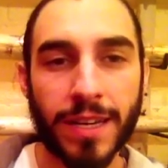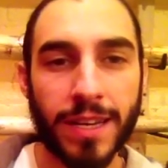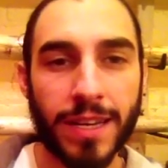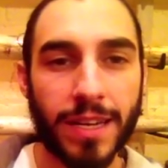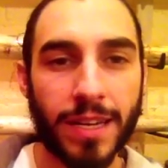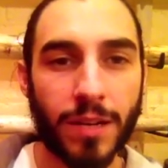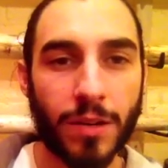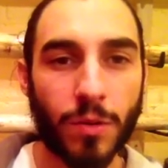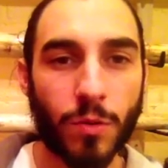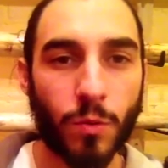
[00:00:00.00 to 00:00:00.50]

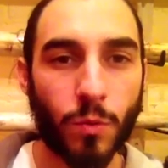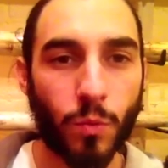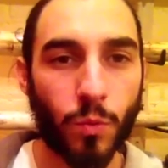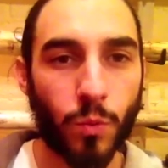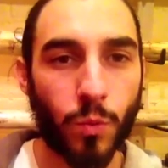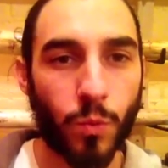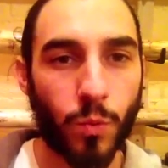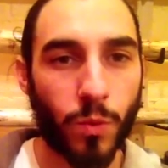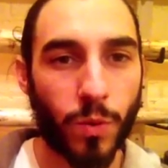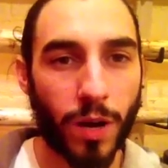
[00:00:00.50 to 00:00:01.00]
in
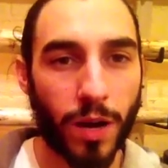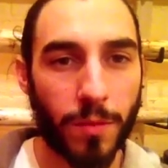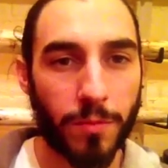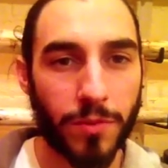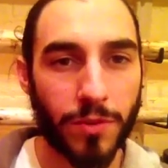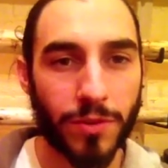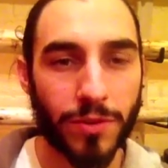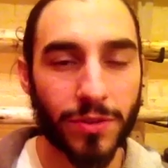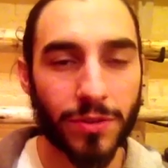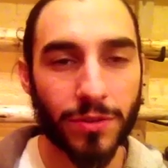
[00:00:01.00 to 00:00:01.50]
a
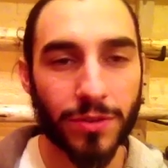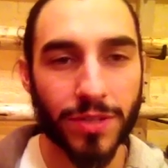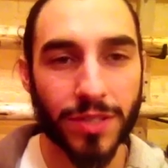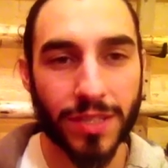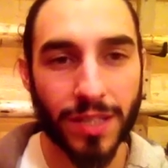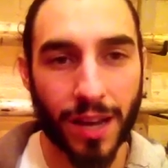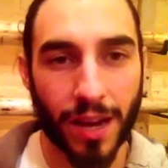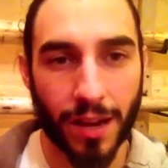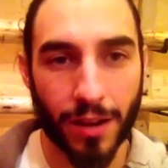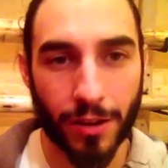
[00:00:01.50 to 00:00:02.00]
musical
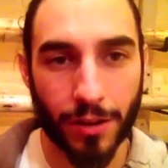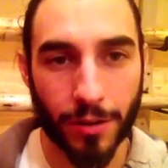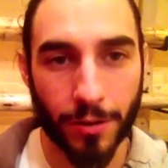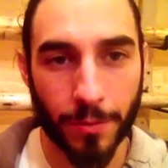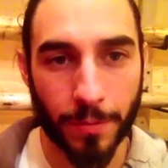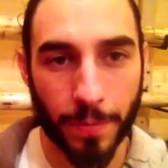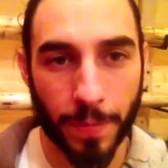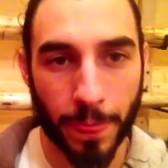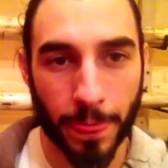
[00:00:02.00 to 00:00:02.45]
style